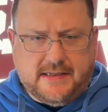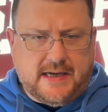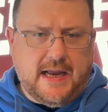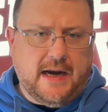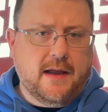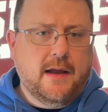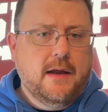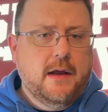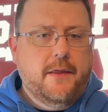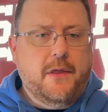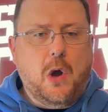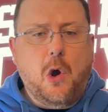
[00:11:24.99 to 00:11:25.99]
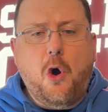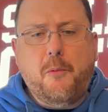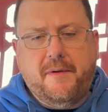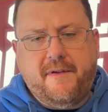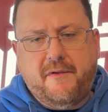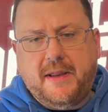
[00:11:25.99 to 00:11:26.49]
It's kind of the
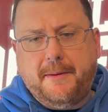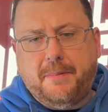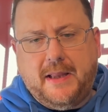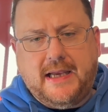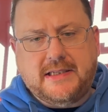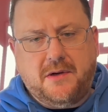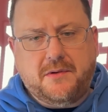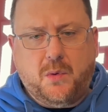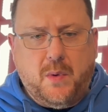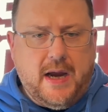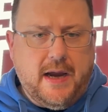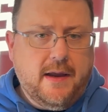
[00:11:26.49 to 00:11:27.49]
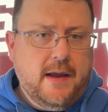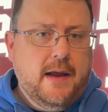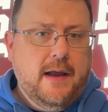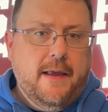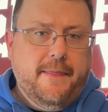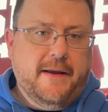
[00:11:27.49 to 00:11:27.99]
hope if everything plays out the way
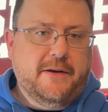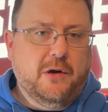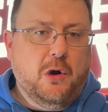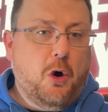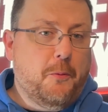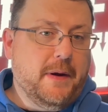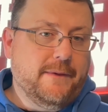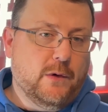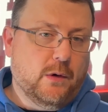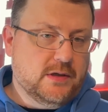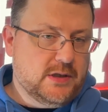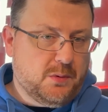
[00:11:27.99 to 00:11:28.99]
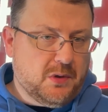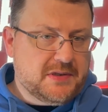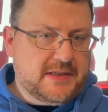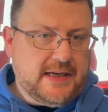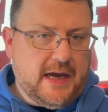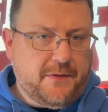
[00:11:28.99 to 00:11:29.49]
that they're hoping for. So we'll
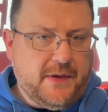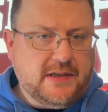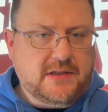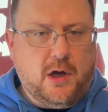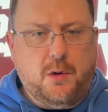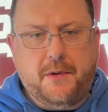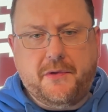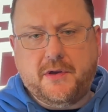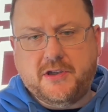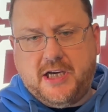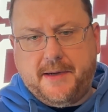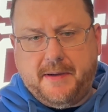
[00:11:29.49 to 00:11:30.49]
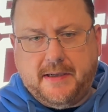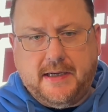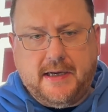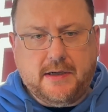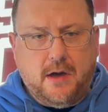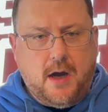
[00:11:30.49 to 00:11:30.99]
see how things go with
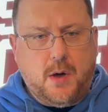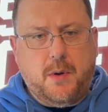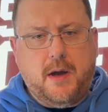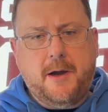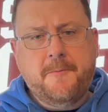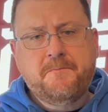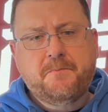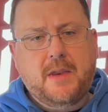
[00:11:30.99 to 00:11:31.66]
JBD in Ottawa.